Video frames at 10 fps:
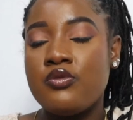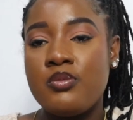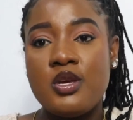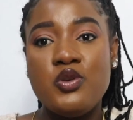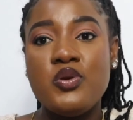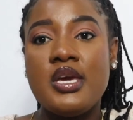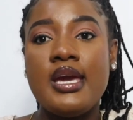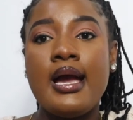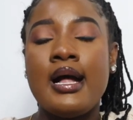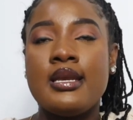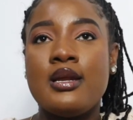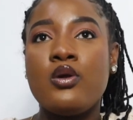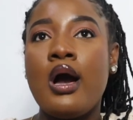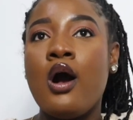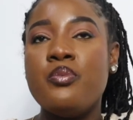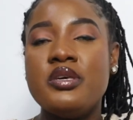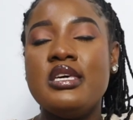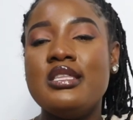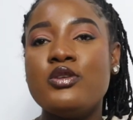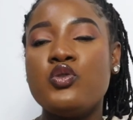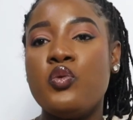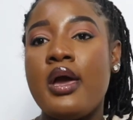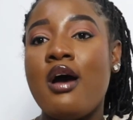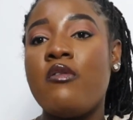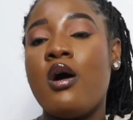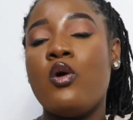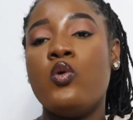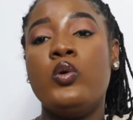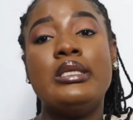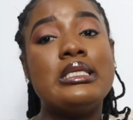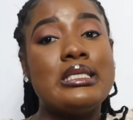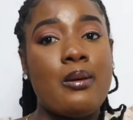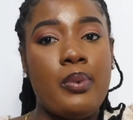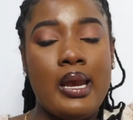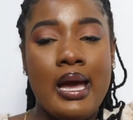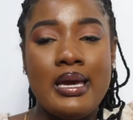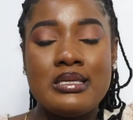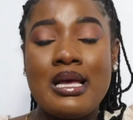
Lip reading: from the UK, and then our bikinis too, we have our own suppliers.